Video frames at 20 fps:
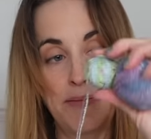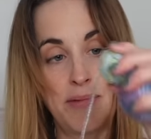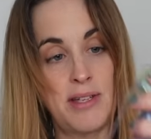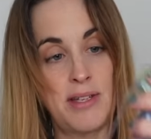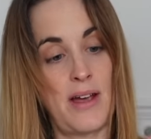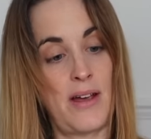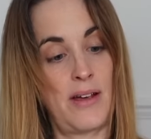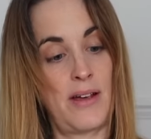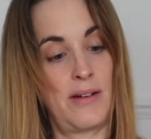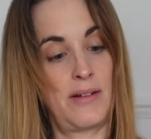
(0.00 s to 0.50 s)

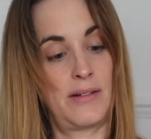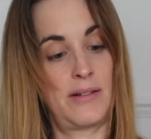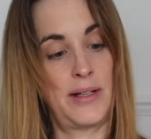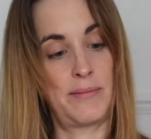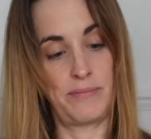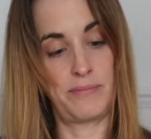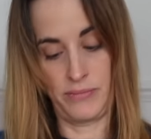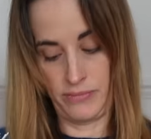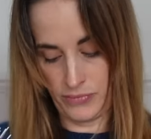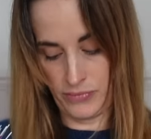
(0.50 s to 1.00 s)
So
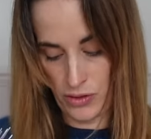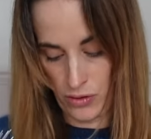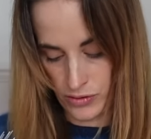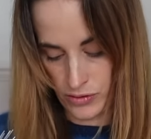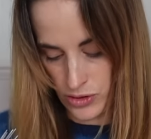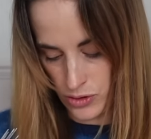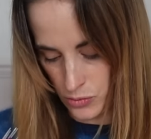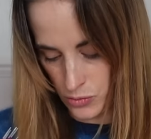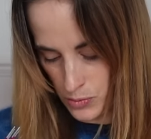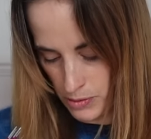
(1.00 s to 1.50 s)
I'm not
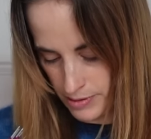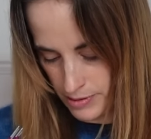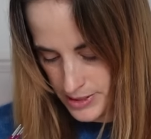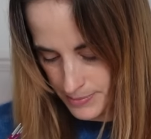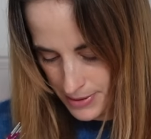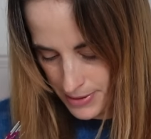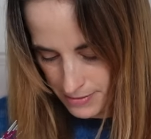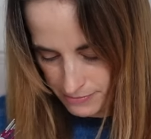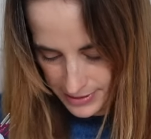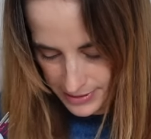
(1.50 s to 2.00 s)
at all worried
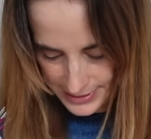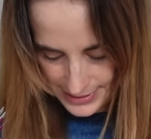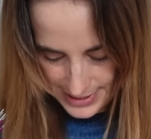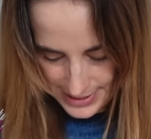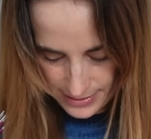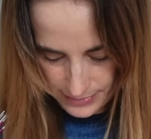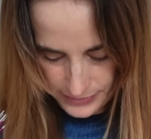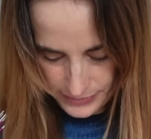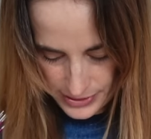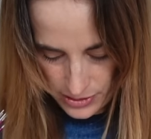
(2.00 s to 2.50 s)
about running
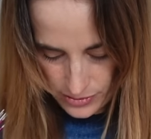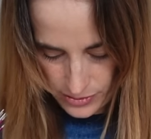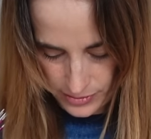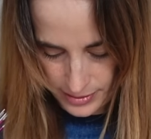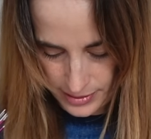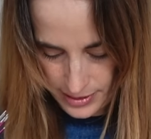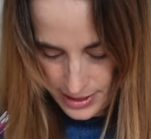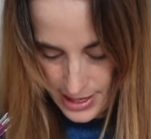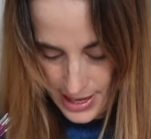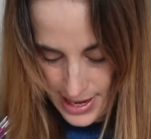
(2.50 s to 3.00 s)
out of
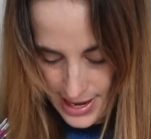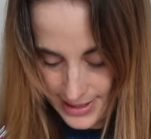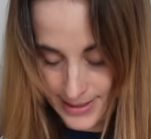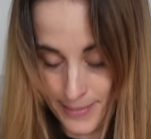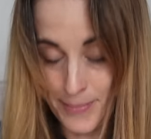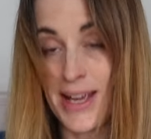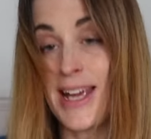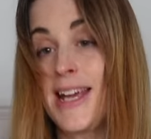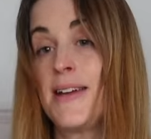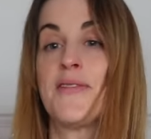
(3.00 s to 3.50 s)
yarn. And
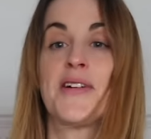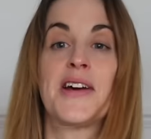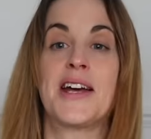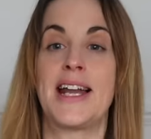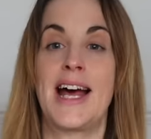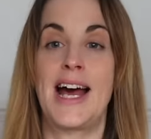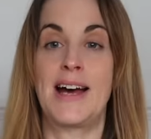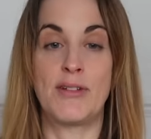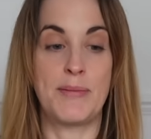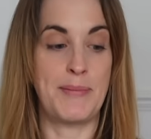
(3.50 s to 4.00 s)
I'm even going
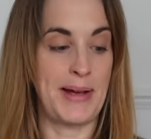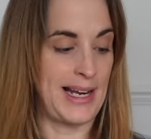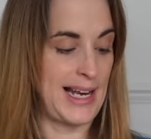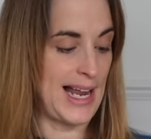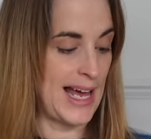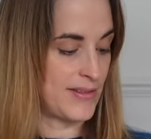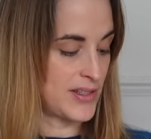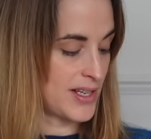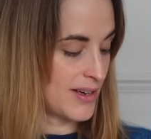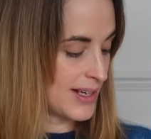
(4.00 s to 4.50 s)
to have a bit
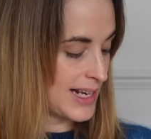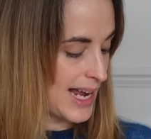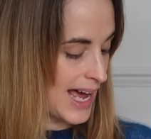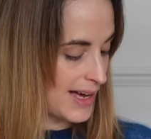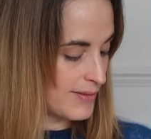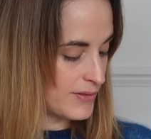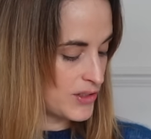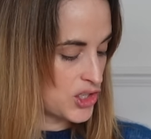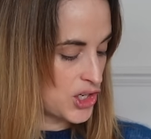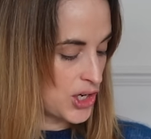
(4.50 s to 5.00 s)
less. I'm going to
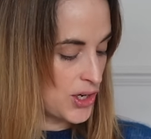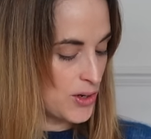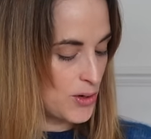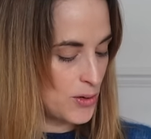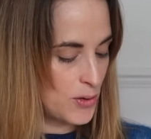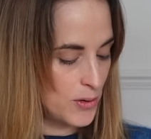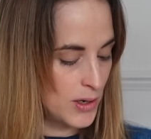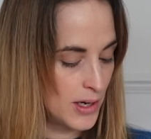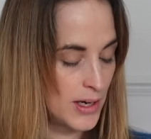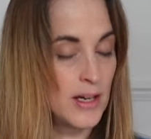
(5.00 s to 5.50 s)
have
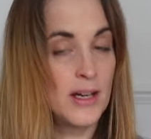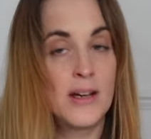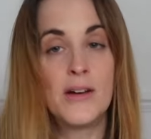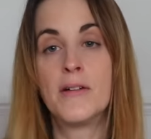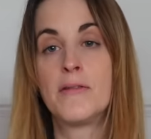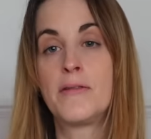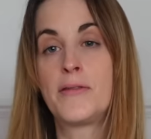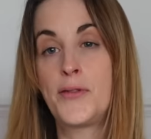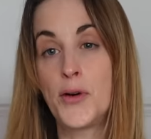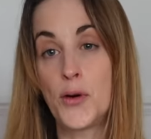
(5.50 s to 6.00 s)
2
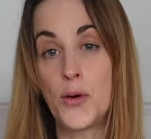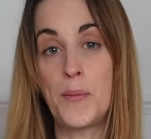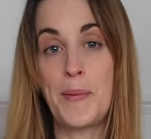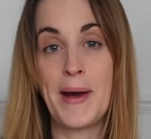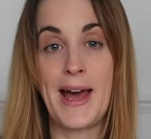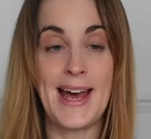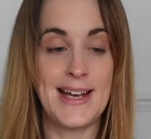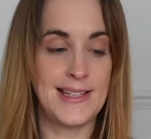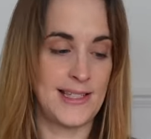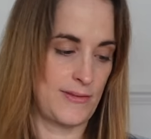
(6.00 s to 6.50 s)
full
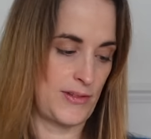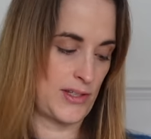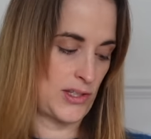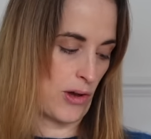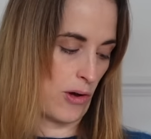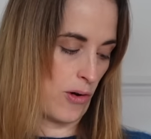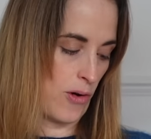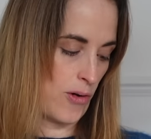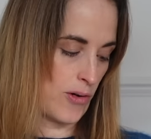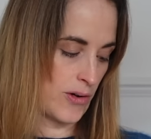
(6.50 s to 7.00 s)
pairs of
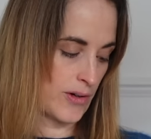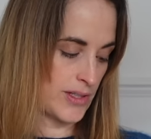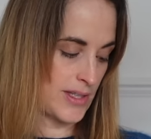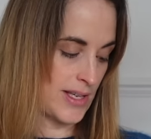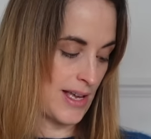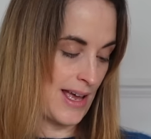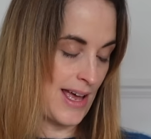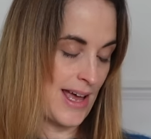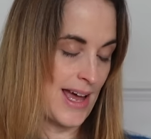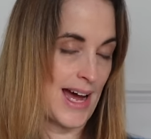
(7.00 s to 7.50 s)

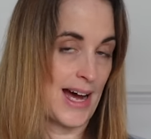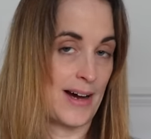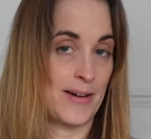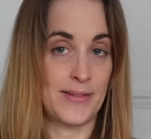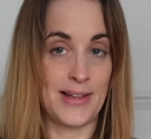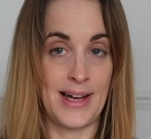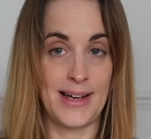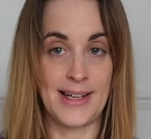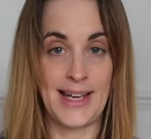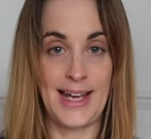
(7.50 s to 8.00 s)
socks out of
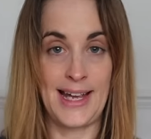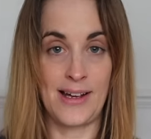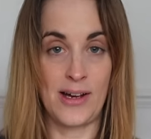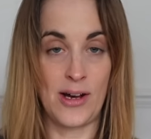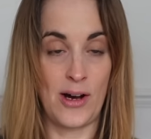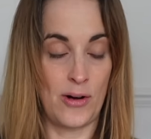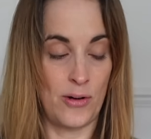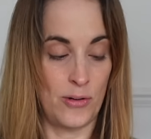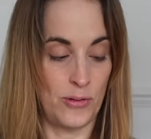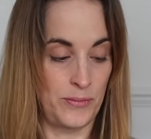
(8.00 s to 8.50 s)
that King
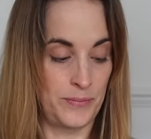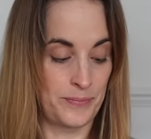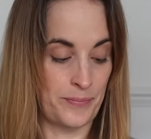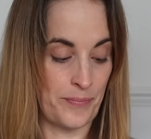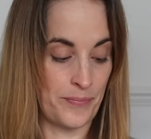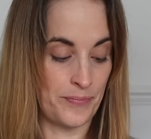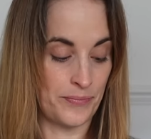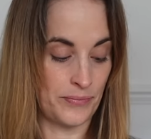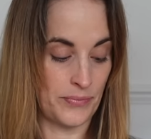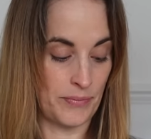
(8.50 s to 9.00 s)
Cole
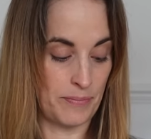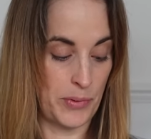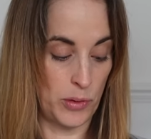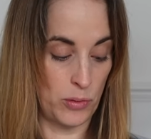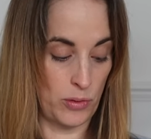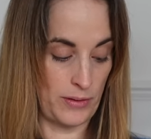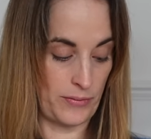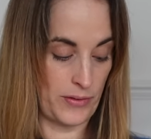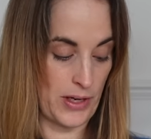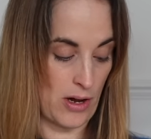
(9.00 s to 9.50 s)

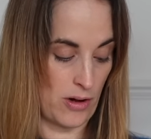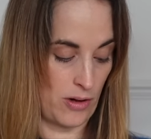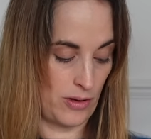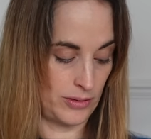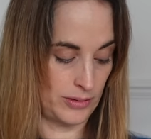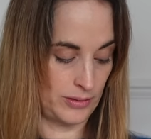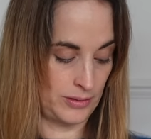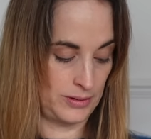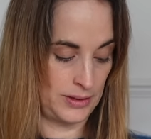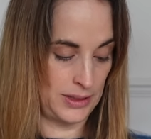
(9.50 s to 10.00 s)
ball of
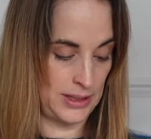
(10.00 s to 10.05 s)
yarn.